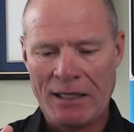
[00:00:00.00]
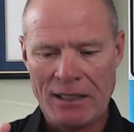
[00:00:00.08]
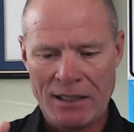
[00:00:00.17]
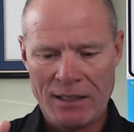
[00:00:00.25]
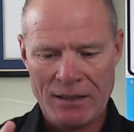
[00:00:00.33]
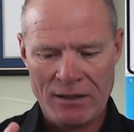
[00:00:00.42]

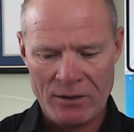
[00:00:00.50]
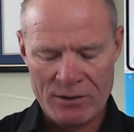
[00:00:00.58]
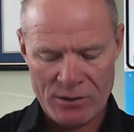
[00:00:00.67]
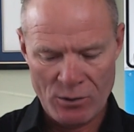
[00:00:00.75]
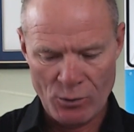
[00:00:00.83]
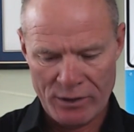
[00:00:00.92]

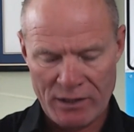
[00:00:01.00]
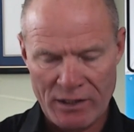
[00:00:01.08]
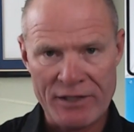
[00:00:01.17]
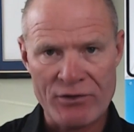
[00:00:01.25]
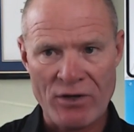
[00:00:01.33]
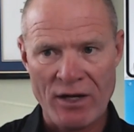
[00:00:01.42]
also with
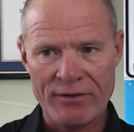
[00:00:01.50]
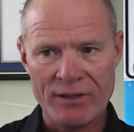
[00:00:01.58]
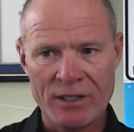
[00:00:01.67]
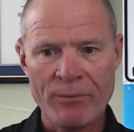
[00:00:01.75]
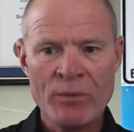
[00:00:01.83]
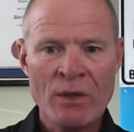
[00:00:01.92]
night
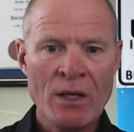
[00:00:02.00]
driving,